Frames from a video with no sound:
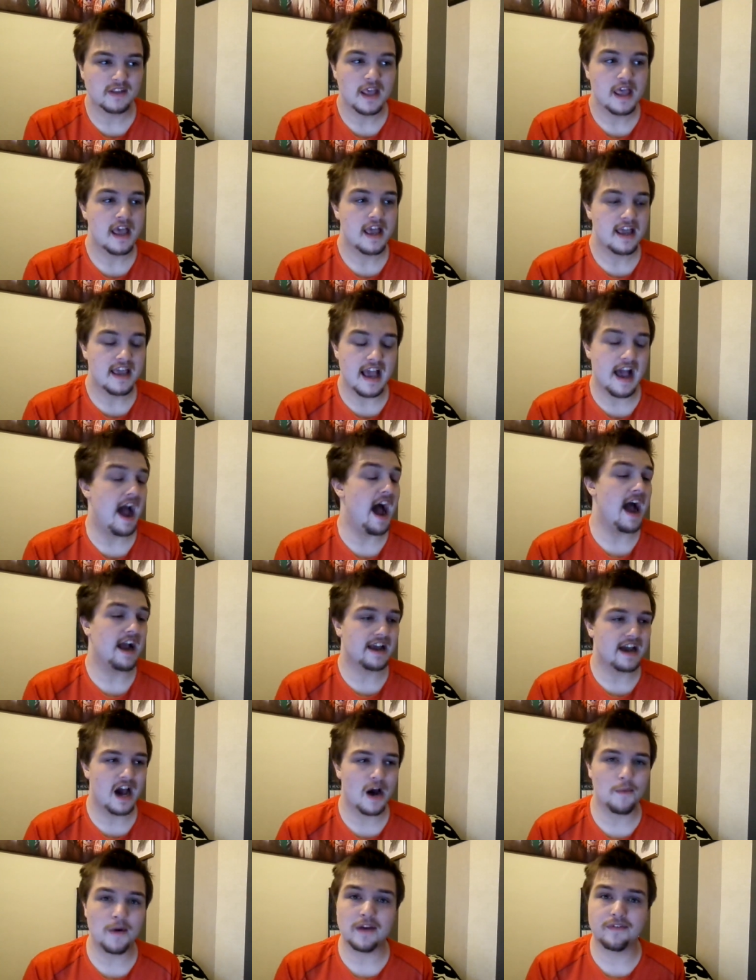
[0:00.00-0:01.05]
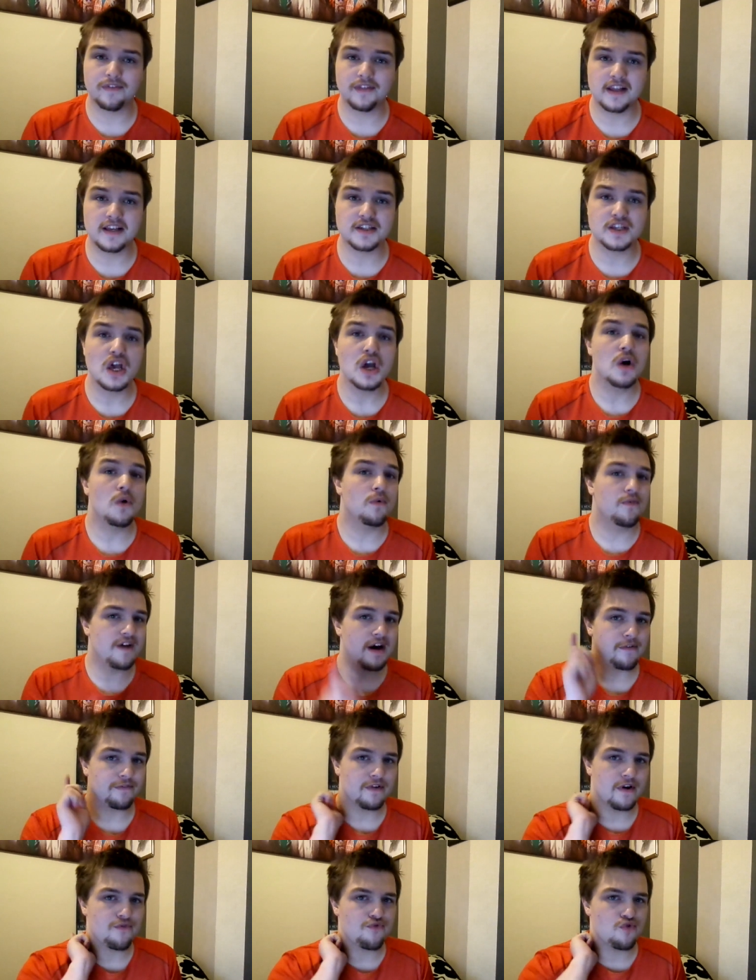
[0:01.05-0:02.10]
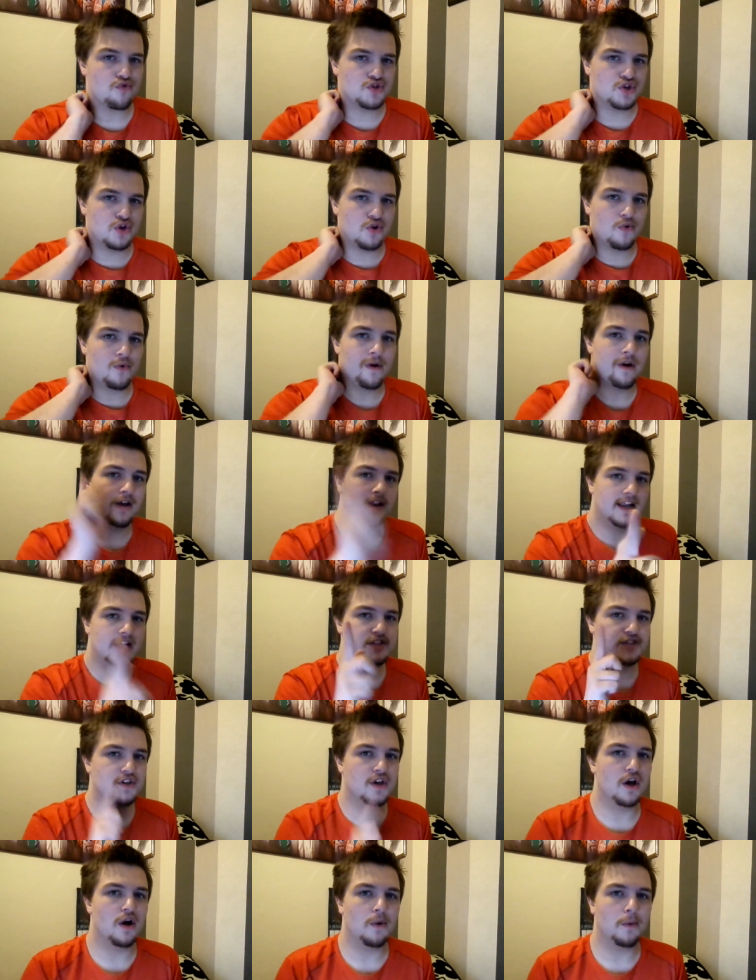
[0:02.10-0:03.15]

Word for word: yeah, I can't wait for this. Without further ado, let's go.